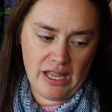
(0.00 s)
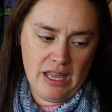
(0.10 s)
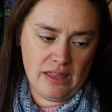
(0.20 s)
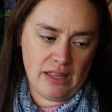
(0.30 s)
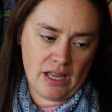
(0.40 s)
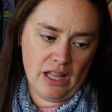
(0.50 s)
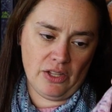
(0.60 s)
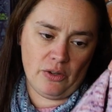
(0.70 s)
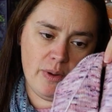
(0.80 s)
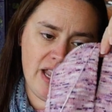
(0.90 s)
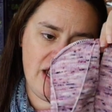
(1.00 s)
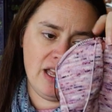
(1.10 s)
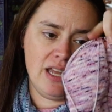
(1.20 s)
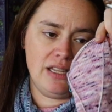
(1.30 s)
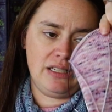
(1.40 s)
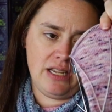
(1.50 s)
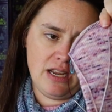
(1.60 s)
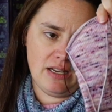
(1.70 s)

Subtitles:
in the colorway Tea